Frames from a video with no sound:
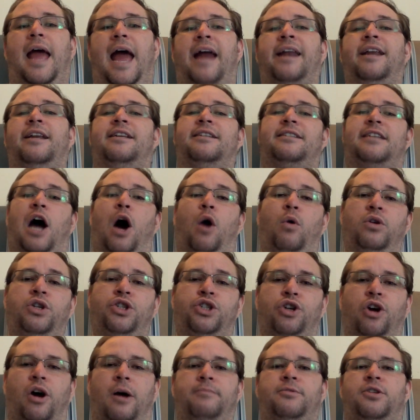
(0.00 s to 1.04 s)
And it is our
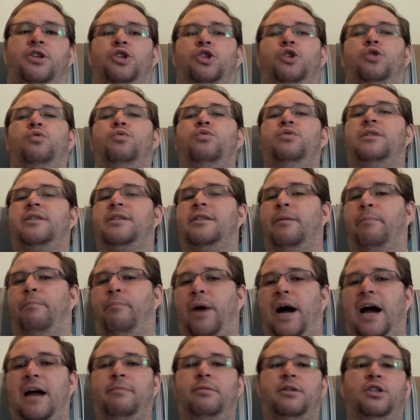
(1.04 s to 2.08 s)
job to use the
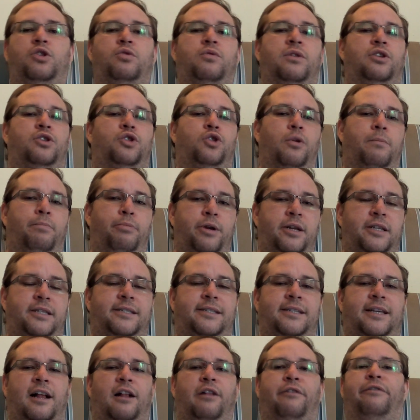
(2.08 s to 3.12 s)
Bible to interpret
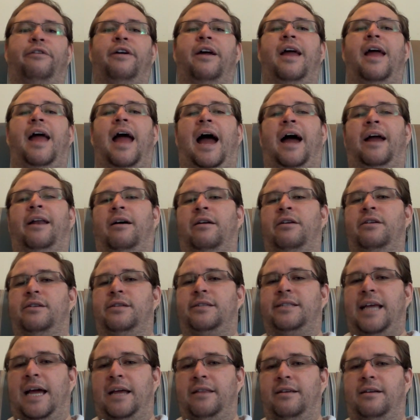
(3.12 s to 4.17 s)
itself and
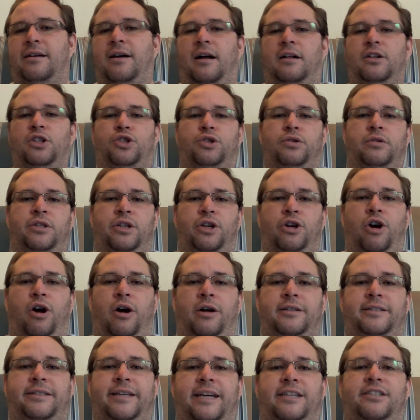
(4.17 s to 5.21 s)
understand the culture and the
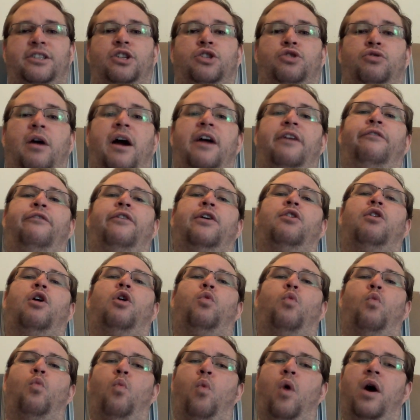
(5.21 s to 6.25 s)
context to try and figure
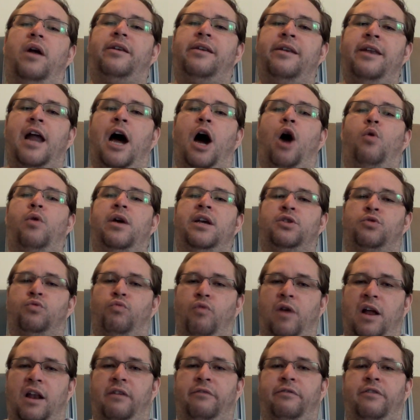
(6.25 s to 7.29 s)
out what now is
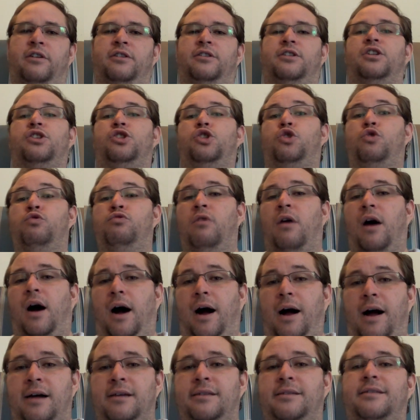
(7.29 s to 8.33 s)
relevant to
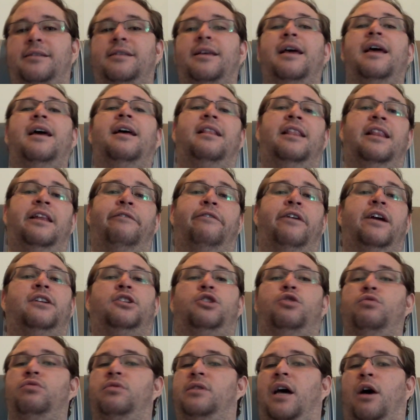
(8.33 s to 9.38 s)
us living
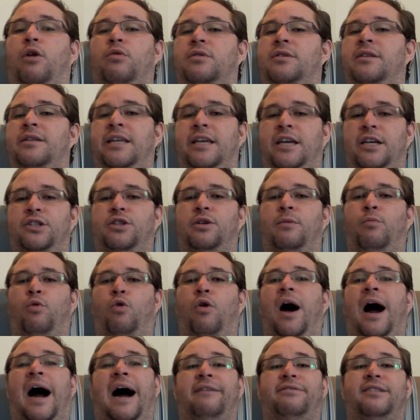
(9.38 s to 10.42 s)
2,000 years or
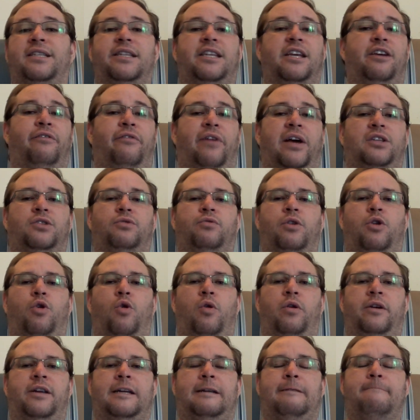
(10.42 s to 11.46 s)
more after the events
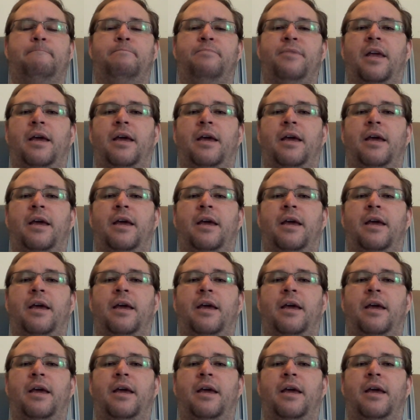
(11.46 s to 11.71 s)
recorded.